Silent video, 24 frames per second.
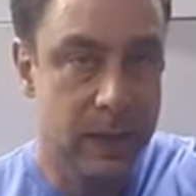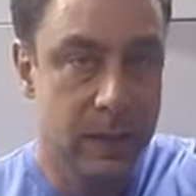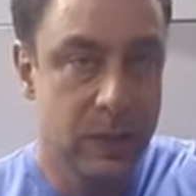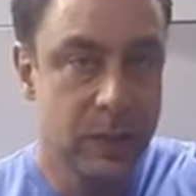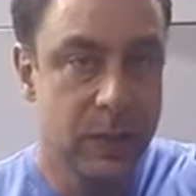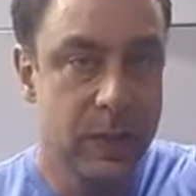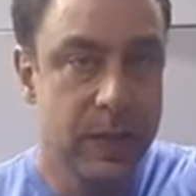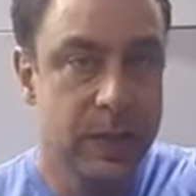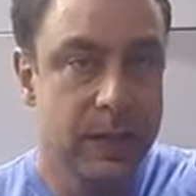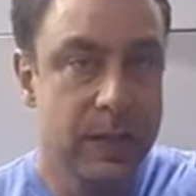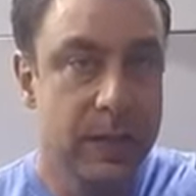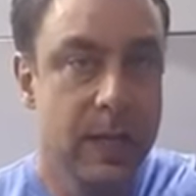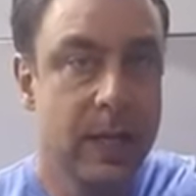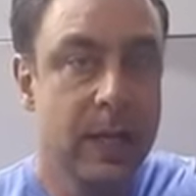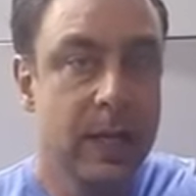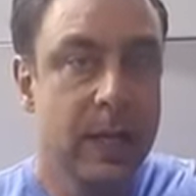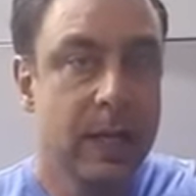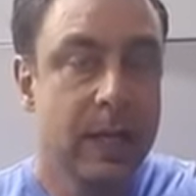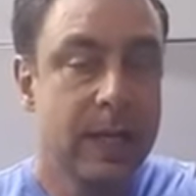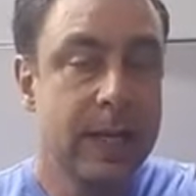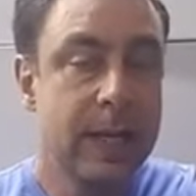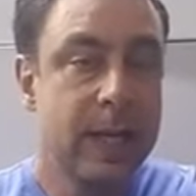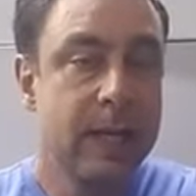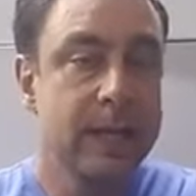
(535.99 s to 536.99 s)
So this
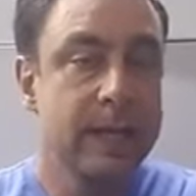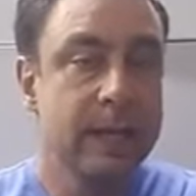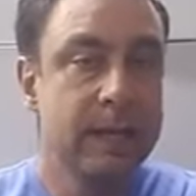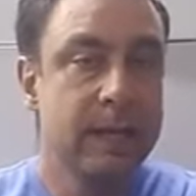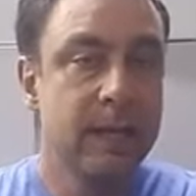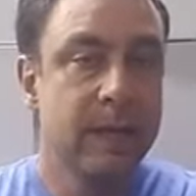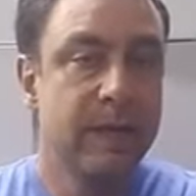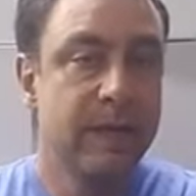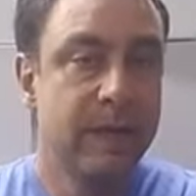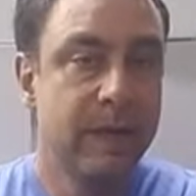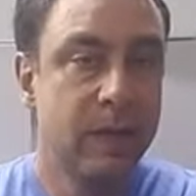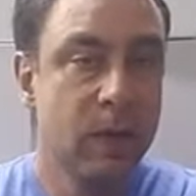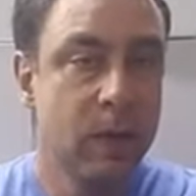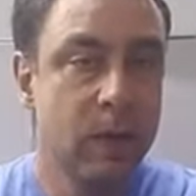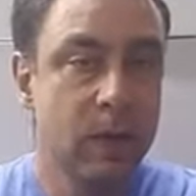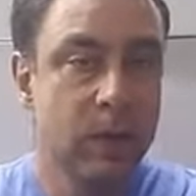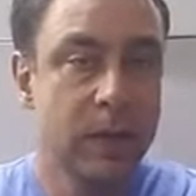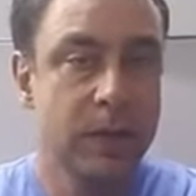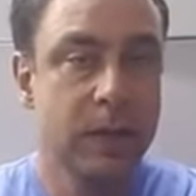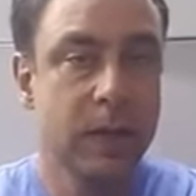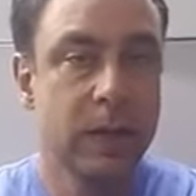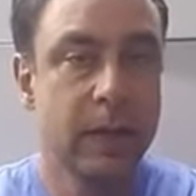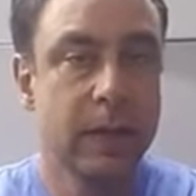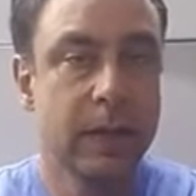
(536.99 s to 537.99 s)
constant
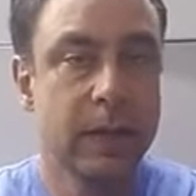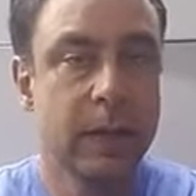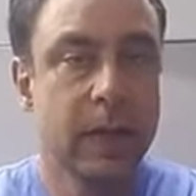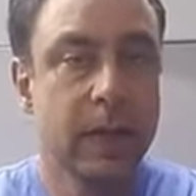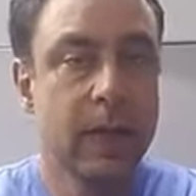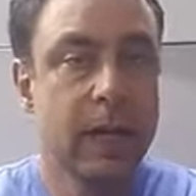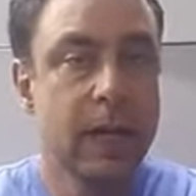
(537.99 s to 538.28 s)
focus on